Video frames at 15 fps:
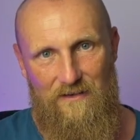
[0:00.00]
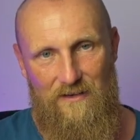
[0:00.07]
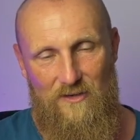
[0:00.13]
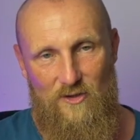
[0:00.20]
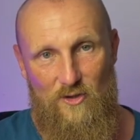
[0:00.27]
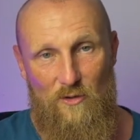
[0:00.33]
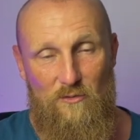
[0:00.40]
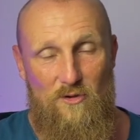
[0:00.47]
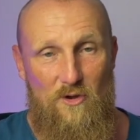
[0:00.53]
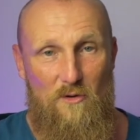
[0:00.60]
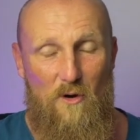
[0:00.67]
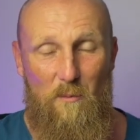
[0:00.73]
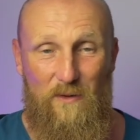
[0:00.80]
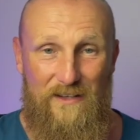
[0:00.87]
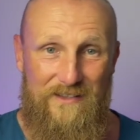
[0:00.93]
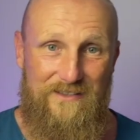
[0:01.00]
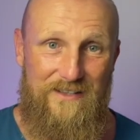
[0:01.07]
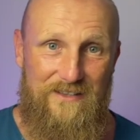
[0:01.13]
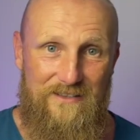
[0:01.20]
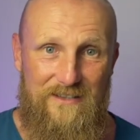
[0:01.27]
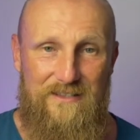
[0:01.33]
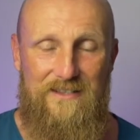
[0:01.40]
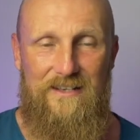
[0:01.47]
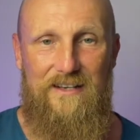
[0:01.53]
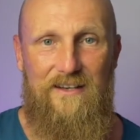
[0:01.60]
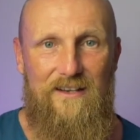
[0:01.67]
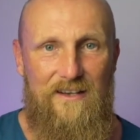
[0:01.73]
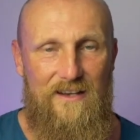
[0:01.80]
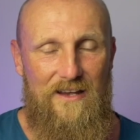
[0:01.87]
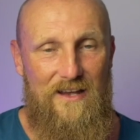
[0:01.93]
So neuroplasticity
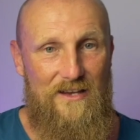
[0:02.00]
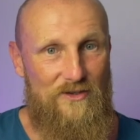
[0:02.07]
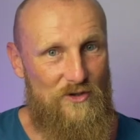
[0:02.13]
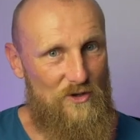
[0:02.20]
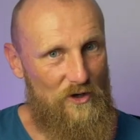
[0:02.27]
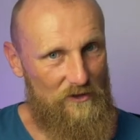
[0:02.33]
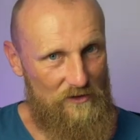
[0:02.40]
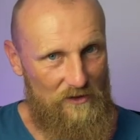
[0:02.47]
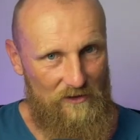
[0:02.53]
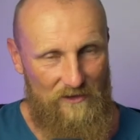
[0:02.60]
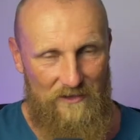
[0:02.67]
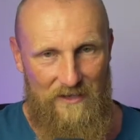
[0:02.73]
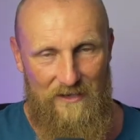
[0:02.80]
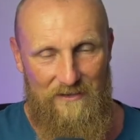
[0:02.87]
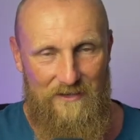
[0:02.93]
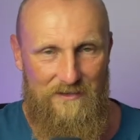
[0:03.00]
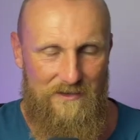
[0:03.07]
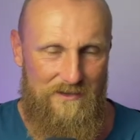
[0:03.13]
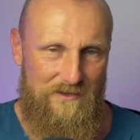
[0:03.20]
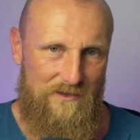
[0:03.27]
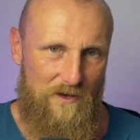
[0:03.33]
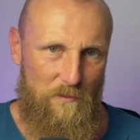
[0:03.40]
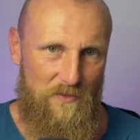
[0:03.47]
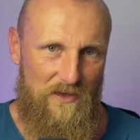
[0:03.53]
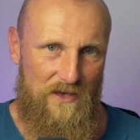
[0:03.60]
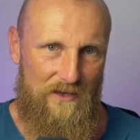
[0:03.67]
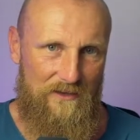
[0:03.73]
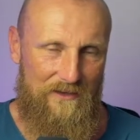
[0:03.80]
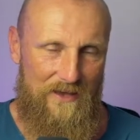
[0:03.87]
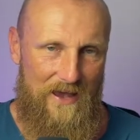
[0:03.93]
is not only, and this is
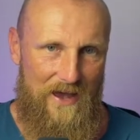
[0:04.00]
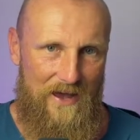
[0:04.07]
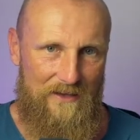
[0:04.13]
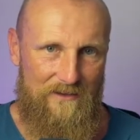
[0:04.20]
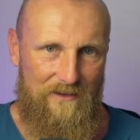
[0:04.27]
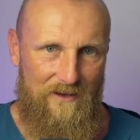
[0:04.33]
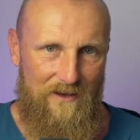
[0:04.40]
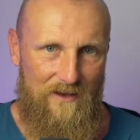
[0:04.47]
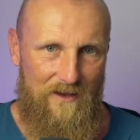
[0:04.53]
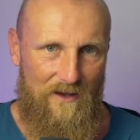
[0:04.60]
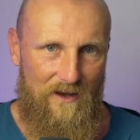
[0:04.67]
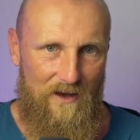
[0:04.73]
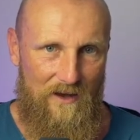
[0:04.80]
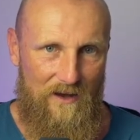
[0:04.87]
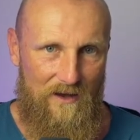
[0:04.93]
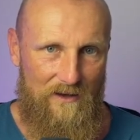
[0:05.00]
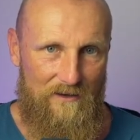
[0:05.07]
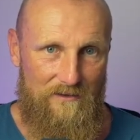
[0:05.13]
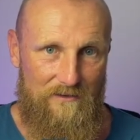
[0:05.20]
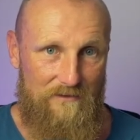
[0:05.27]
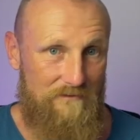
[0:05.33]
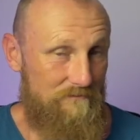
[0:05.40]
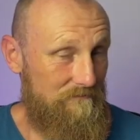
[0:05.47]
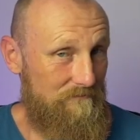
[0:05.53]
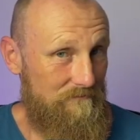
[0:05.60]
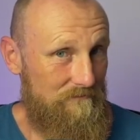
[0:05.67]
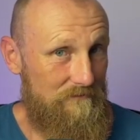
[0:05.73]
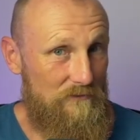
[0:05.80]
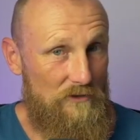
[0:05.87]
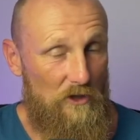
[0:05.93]
something that
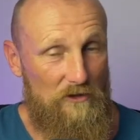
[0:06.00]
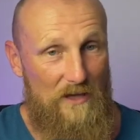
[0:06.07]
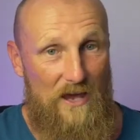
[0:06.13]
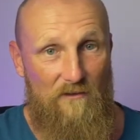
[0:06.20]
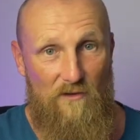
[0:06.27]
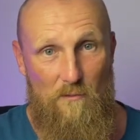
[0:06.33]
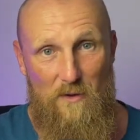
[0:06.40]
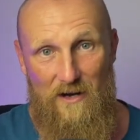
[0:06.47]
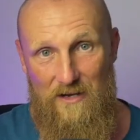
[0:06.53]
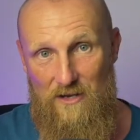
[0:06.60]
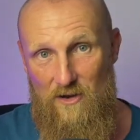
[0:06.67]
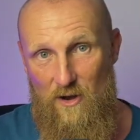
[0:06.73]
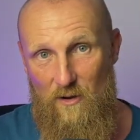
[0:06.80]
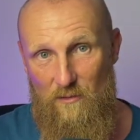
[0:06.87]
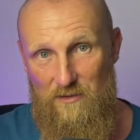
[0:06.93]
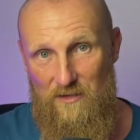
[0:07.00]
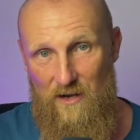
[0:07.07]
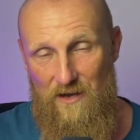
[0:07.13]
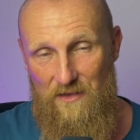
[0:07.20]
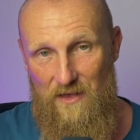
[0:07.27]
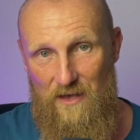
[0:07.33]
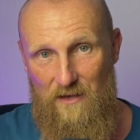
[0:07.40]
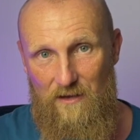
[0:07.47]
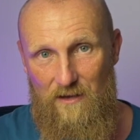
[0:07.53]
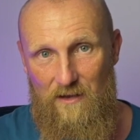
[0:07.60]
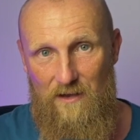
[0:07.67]
not everybody knows, I think,